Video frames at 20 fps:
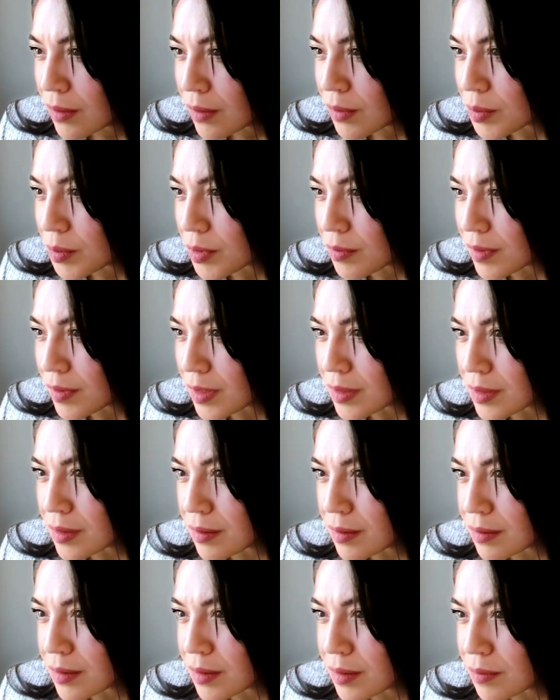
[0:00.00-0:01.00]
Providers and
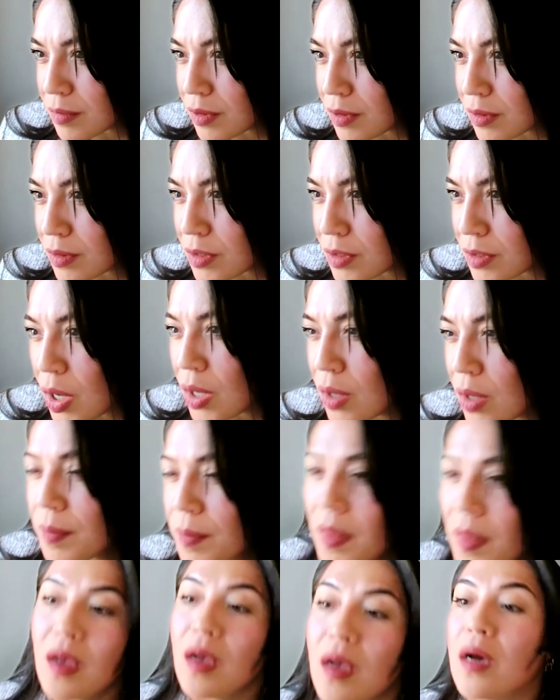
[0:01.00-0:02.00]
exit worker.
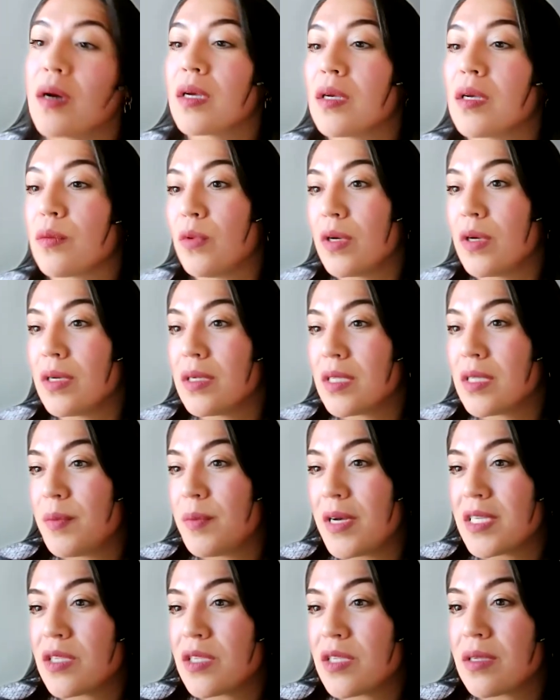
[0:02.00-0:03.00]
Okay, what is the
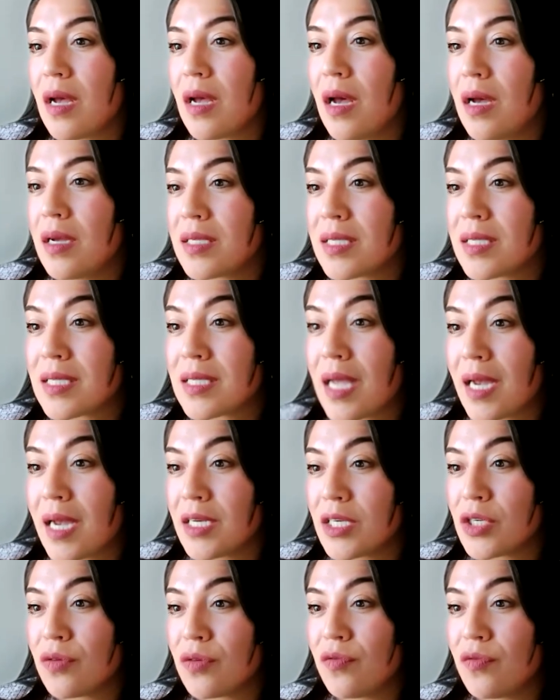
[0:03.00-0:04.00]
best site
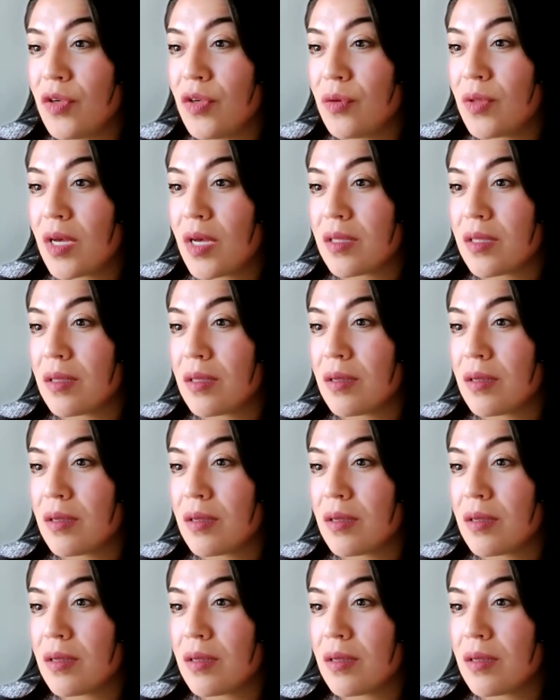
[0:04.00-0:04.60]
to view that?